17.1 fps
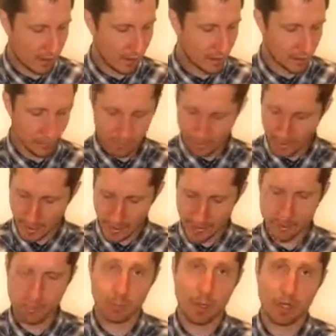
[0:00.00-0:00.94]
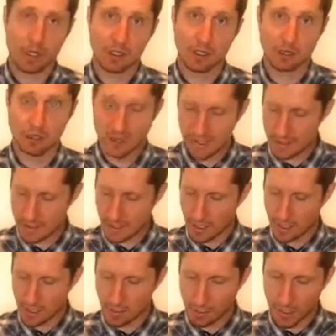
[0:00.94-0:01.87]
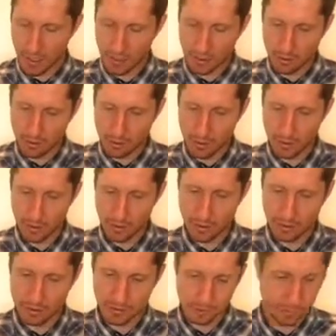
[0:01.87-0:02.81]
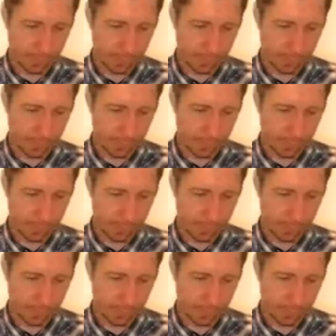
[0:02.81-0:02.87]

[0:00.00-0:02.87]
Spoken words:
So we've got the barrel, inside of the barrel oiled,